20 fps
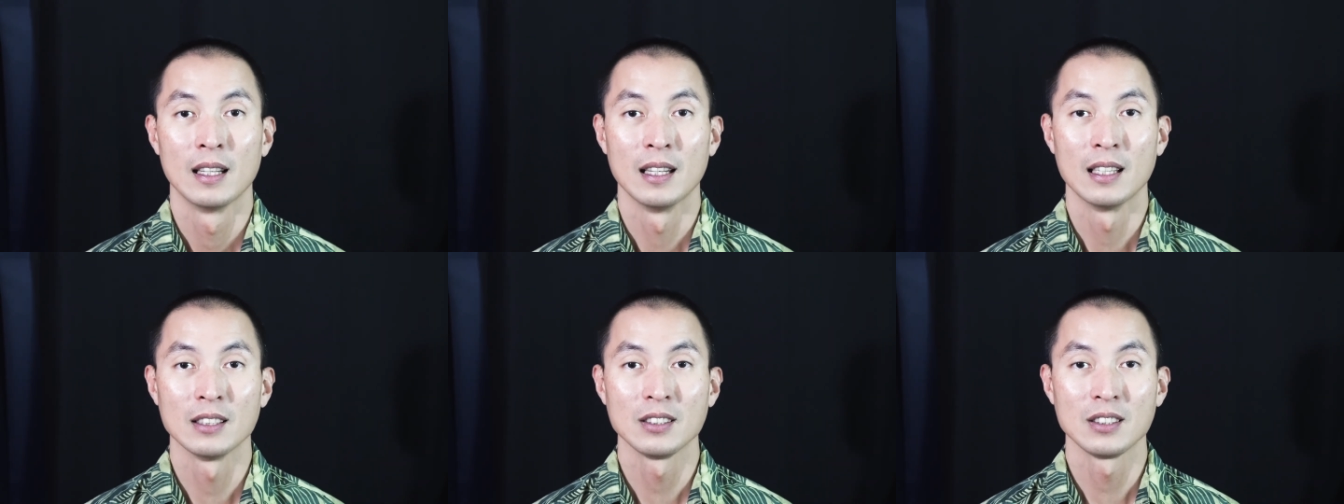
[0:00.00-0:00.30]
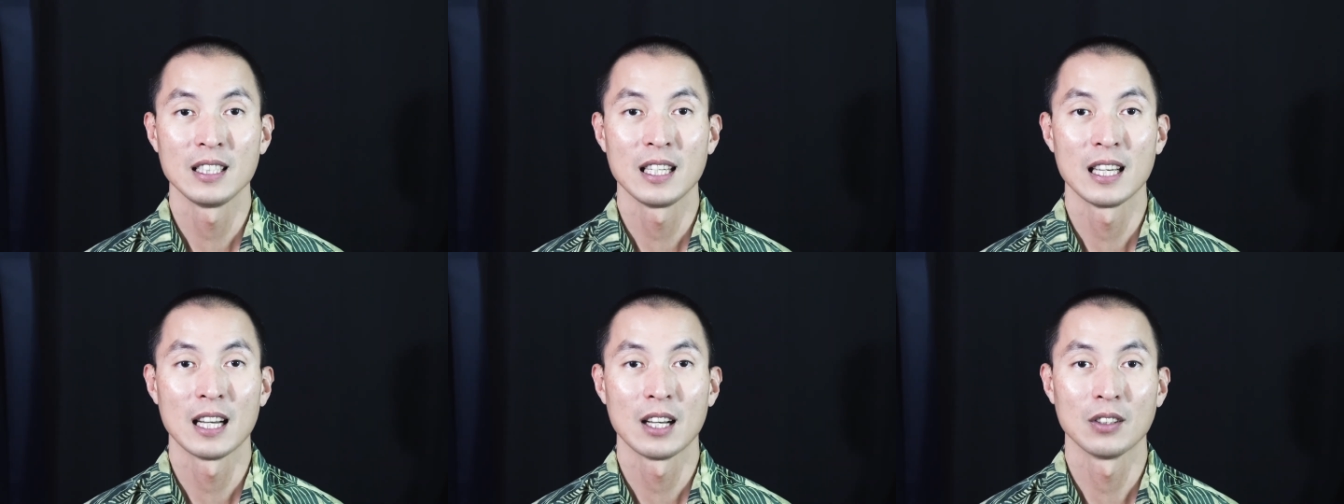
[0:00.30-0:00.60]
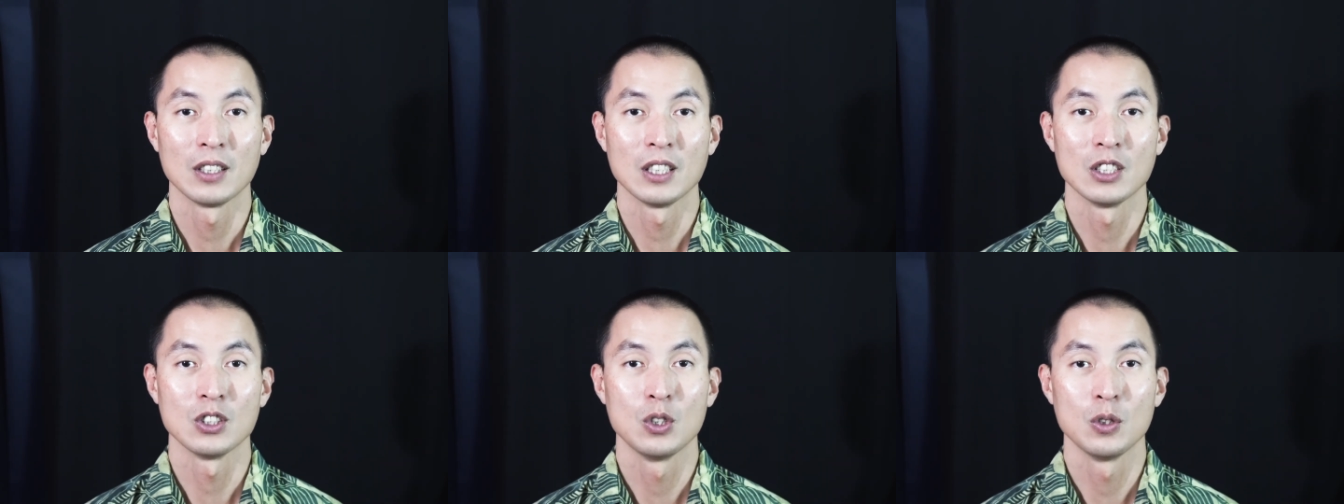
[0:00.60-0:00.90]
Let's see
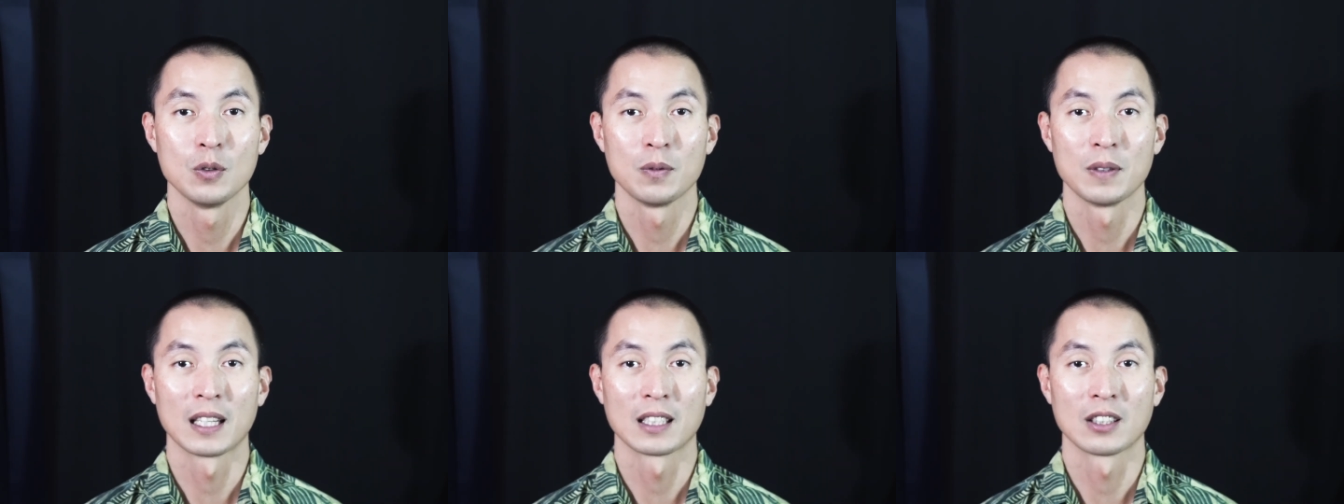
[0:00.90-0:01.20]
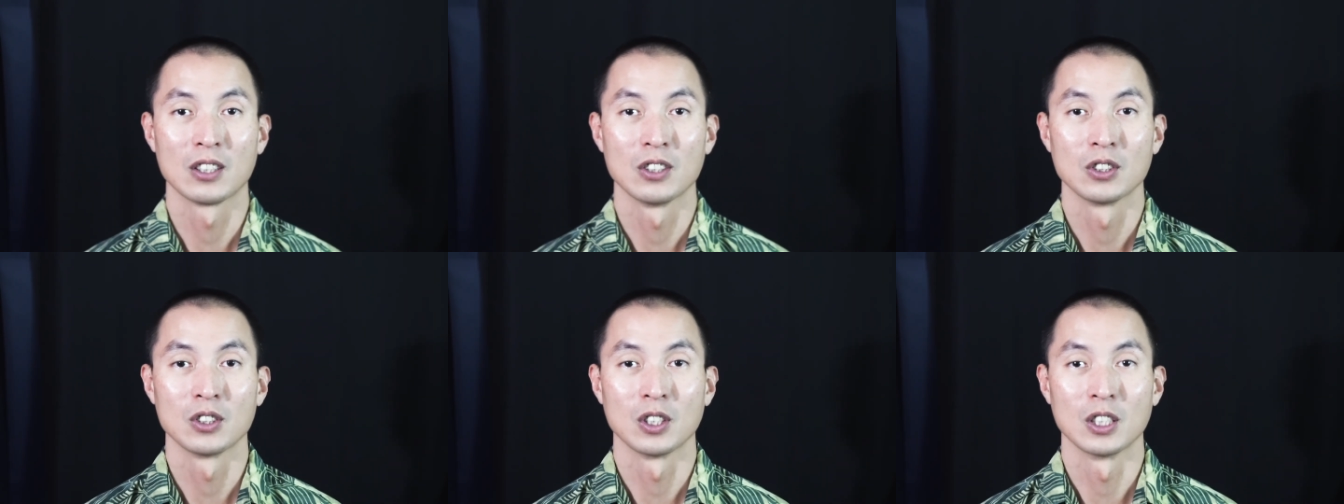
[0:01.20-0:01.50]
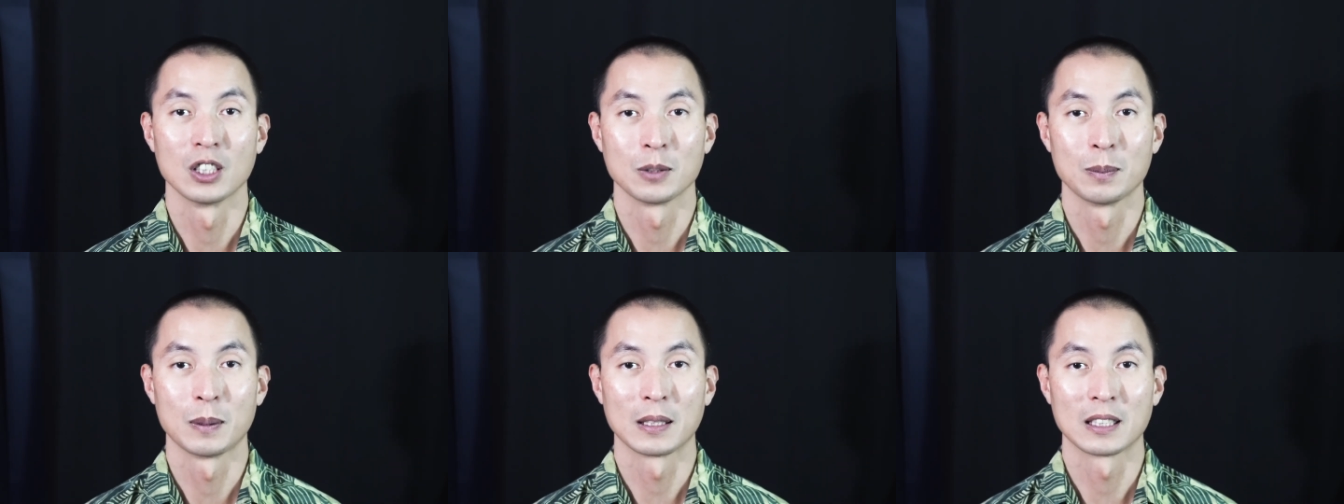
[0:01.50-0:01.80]
how these two factors
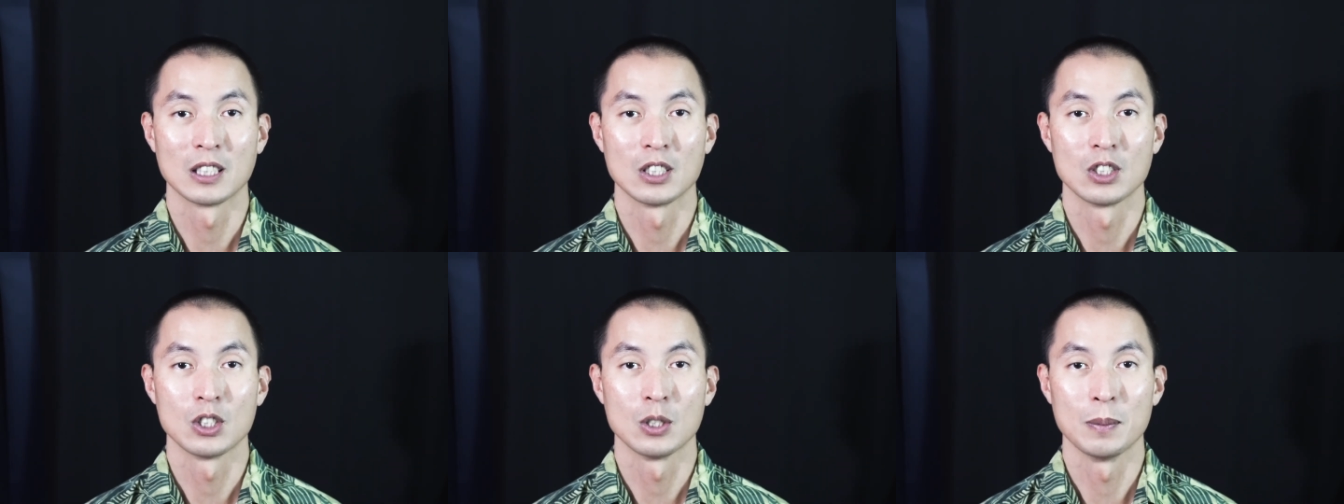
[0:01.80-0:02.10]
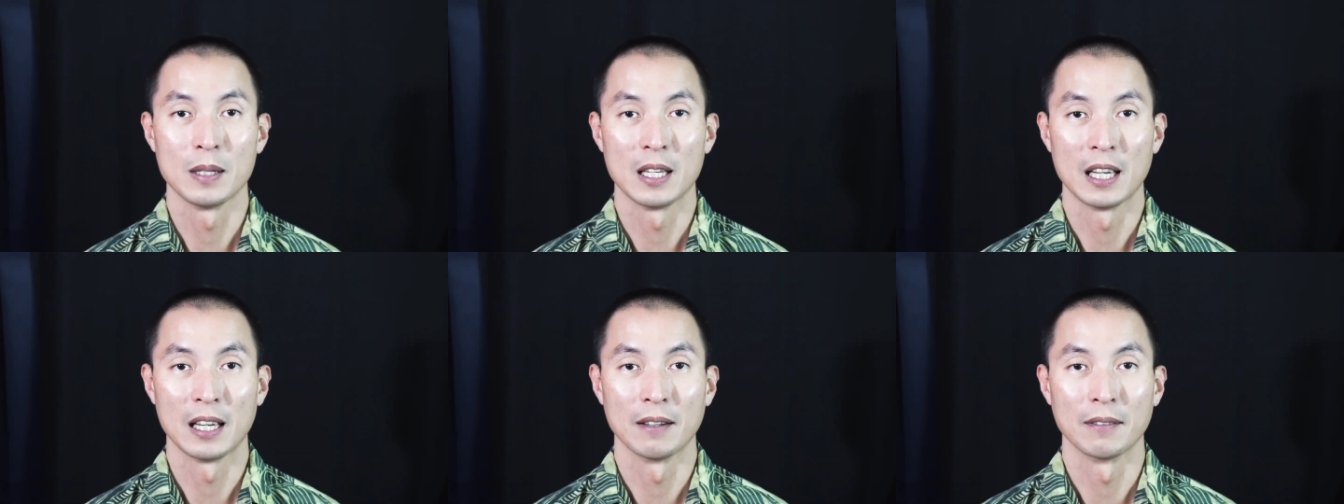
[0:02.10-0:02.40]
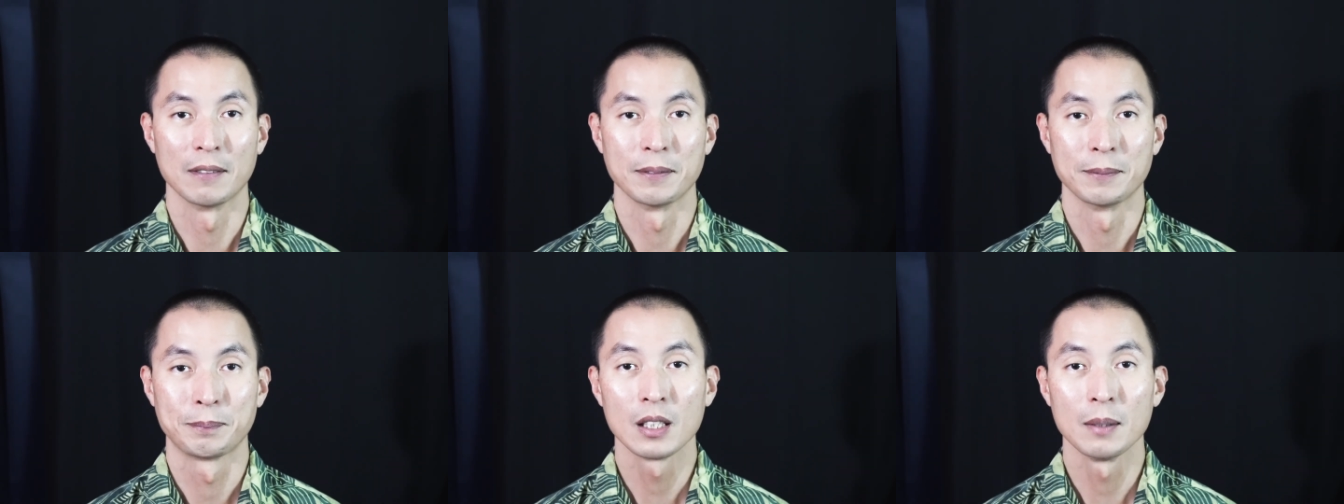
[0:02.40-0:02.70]
are expected to behave.